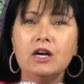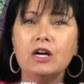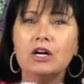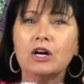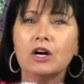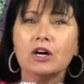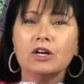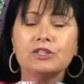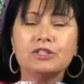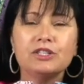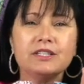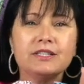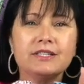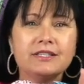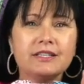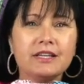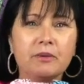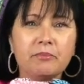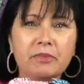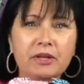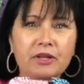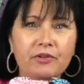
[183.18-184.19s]
or just
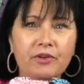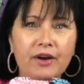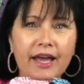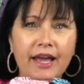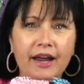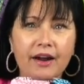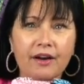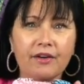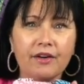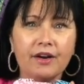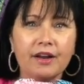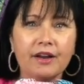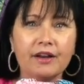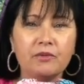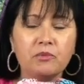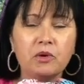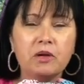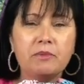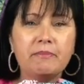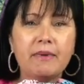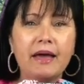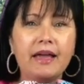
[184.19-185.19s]
some little errand. We
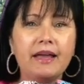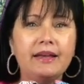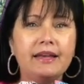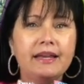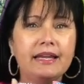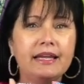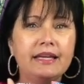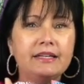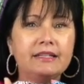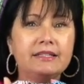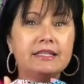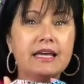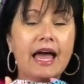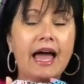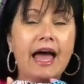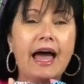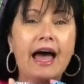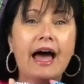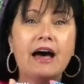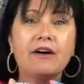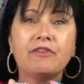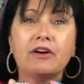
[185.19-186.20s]
may need to
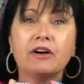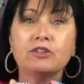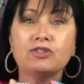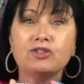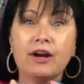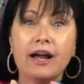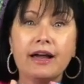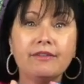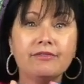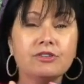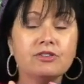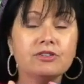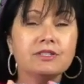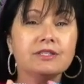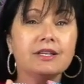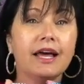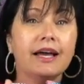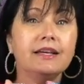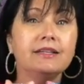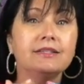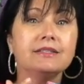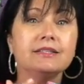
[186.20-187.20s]
have our driver's
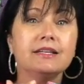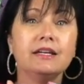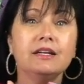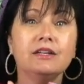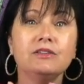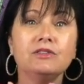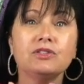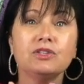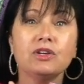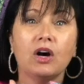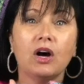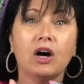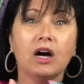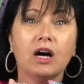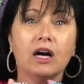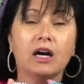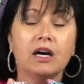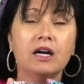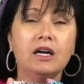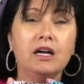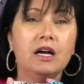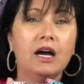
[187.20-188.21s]
license
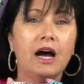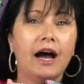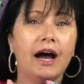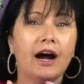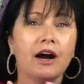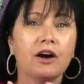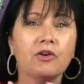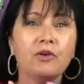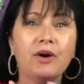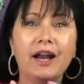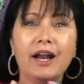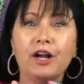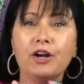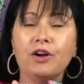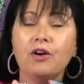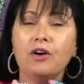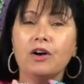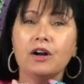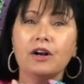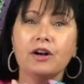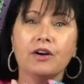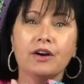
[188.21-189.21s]
or our credit
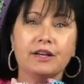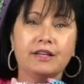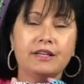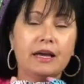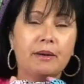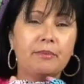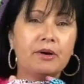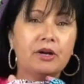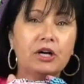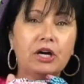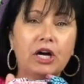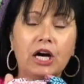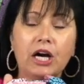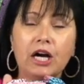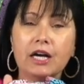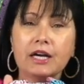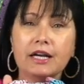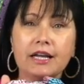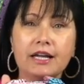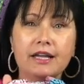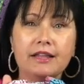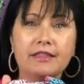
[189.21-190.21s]
card or a debit
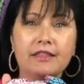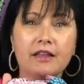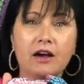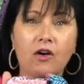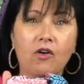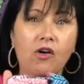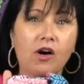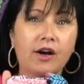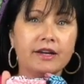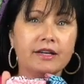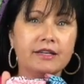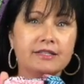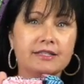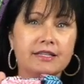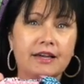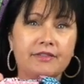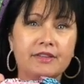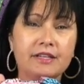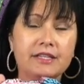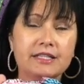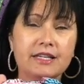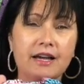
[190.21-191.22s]
card on us at
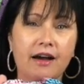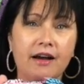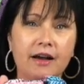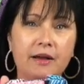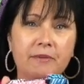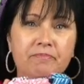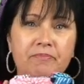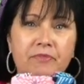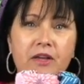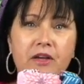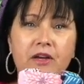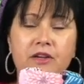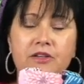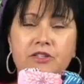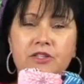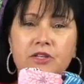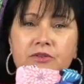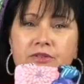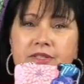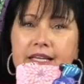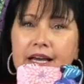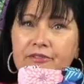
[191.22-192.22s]
the time. So
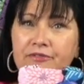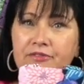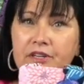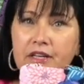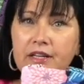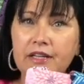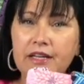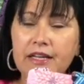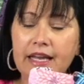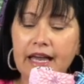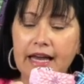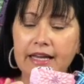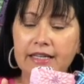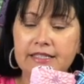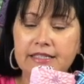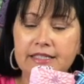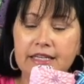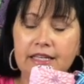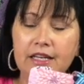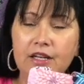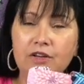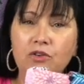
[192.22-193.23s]
definitely I
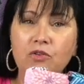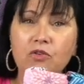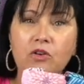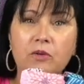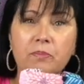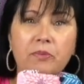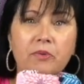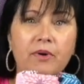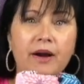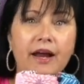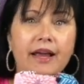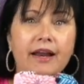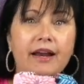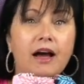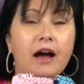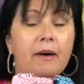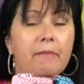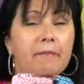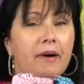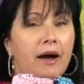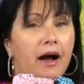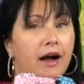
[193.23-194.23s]
did incorporate a
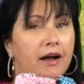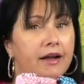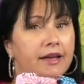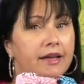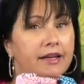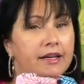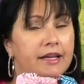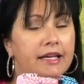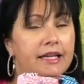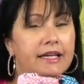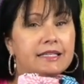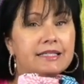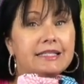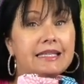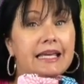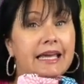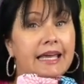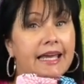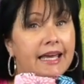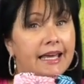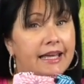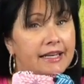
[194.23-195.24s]
pocket. It's
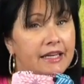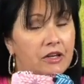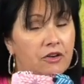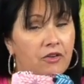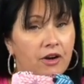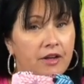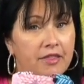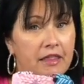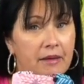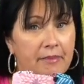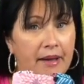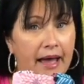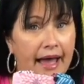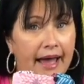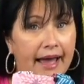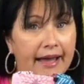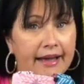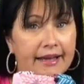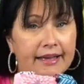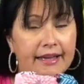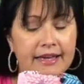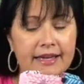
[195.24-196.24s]
hidden on the
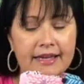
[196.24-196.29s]
back,